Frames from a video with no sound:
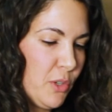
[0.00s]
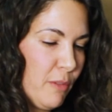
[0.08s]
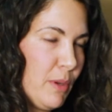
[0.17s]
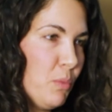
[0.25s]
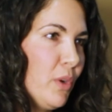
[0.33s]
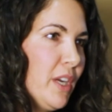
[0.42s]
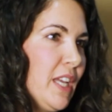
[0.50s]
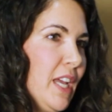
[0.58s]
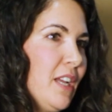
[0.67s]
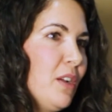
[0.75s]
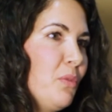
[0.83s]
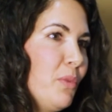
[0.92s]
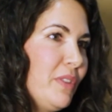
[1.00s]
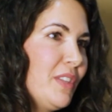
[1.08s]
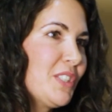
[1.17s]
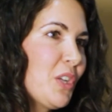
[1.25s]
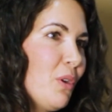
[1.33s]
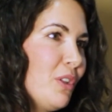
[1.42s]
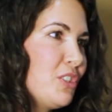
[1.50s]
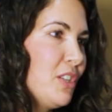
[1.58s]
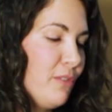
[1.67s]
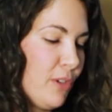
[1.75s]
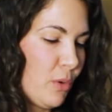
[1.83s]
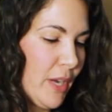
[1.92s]
have been working with this
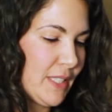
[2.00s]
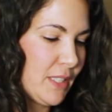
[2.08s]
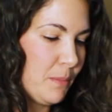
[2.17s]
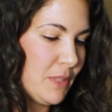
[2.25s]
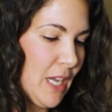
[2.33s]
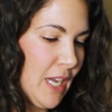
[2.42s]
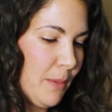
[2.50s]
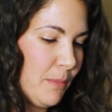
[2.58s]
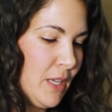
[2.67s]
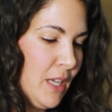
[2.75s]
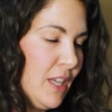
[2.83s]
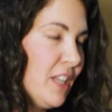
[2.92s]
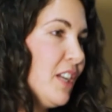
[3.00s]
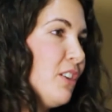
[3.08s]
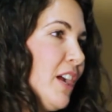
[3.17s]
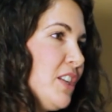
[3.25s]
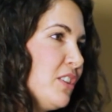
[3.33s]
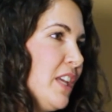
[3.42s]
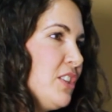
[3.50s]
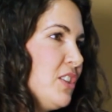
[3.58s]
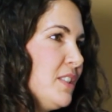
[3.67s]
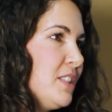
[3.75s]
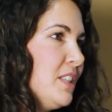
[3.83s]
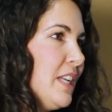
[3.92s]
coalition for quite some time.
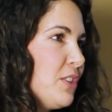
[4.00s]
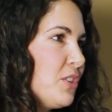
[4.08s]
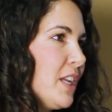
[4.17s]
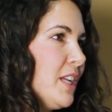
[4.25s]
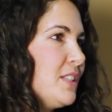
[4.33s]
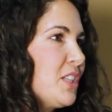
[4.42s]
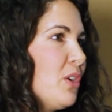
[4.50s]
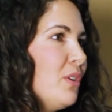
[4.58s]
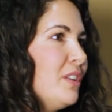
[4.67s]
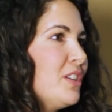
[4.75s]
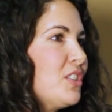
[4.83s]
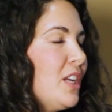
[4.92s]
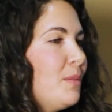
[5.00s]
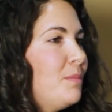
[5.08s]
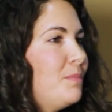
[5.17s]
Congratulations to Nature Kids Coalition.